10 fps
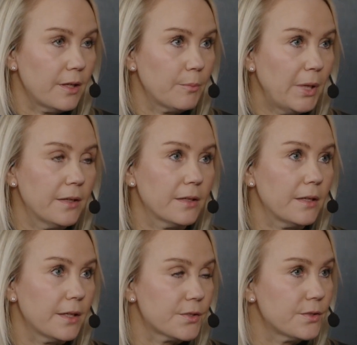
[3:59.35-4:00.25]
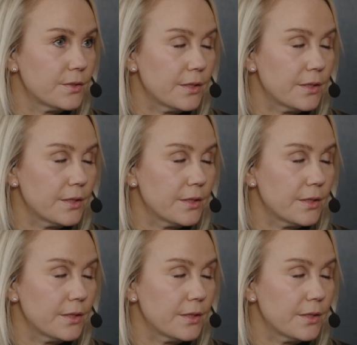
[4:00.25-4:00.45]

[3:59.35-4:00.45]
I mean, it's